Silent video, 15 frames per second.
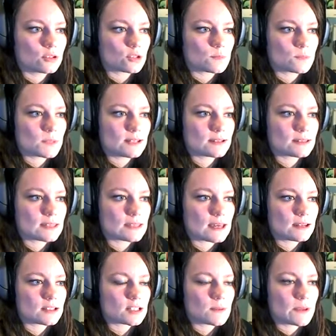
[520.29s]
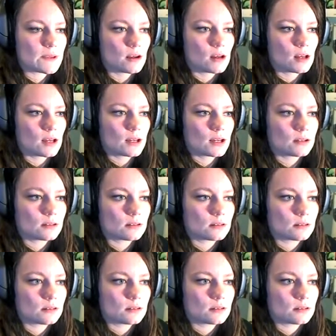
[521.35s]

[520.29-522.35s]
Which means that needs to be on.